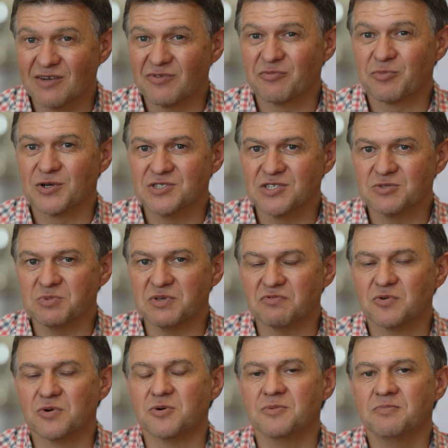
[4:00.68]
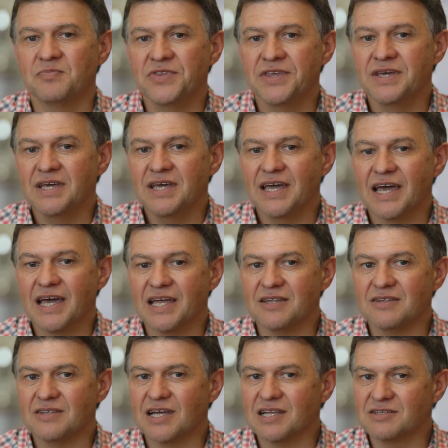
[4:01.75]
type of projects before
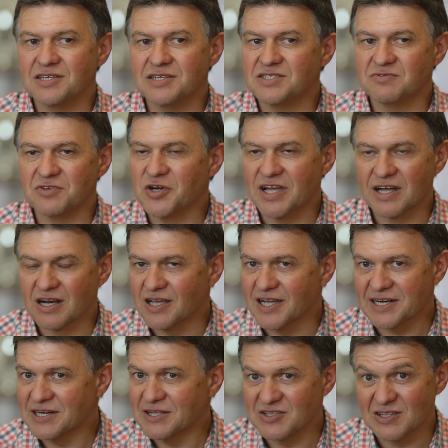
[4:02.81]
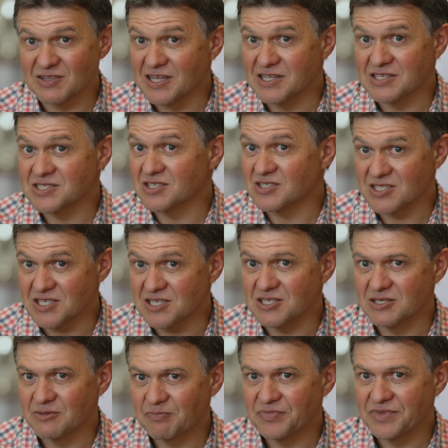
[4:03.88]
and that it's very unlikely that they
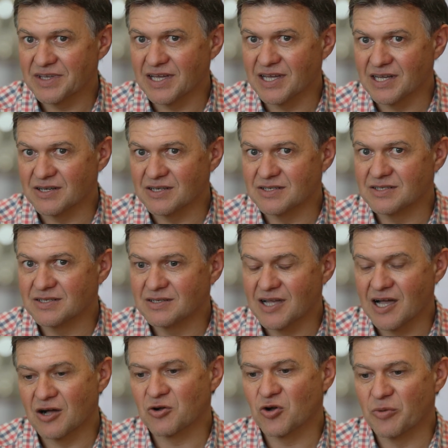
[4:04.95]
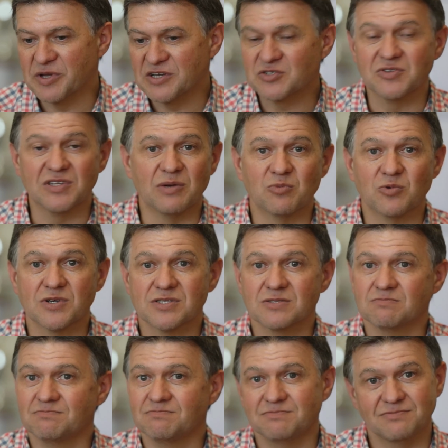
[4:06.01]
succeed. And our comment to them
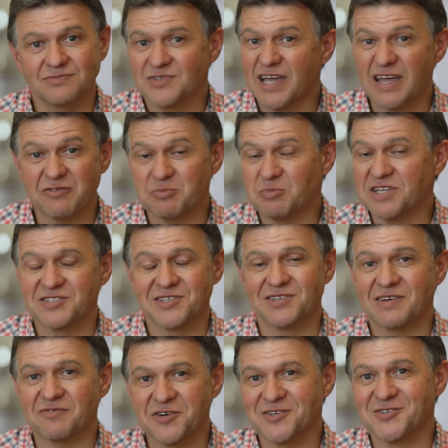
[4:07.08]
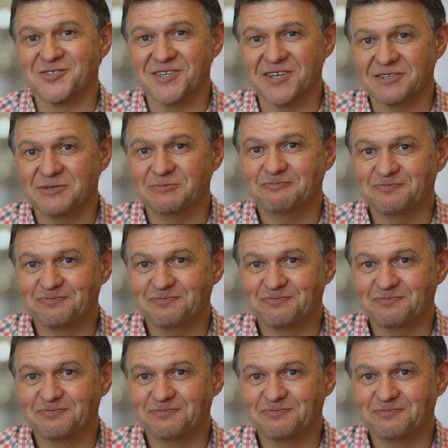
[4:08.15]
was, they haven't met South Africans yet.